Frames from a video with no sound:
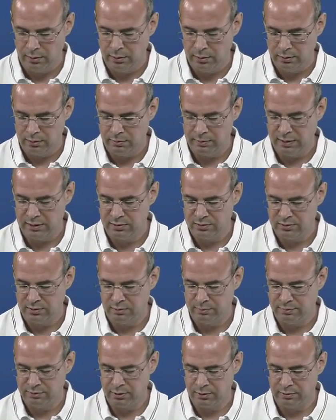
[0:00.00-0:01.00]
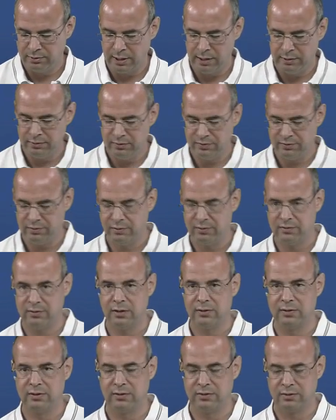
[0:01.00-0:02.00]
question pronouns,
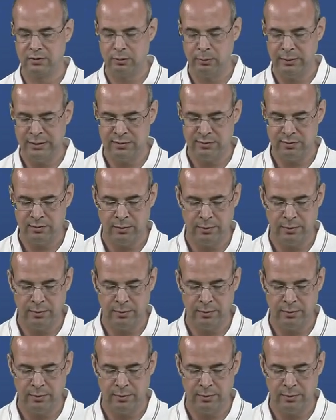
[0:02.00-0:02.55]
such as quis.